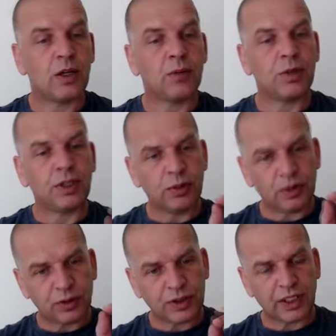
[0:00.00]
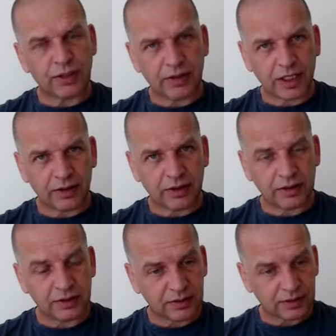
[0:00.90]
But you also know
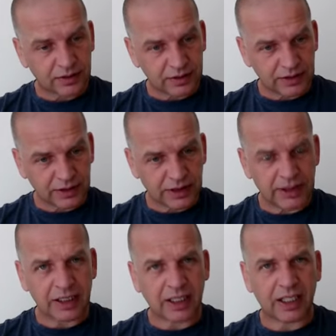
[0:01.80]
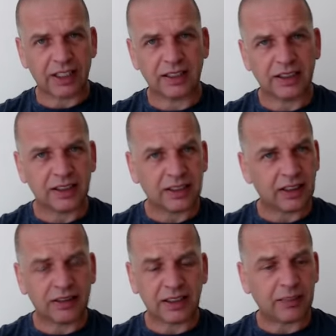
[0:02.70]
the other guy
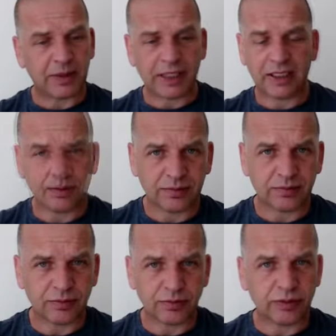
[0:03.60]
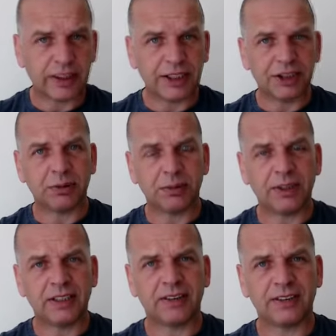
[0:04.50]
can't land without really jumping
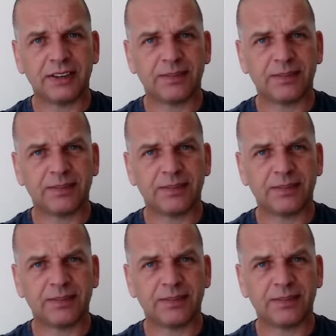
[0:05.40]
in on you.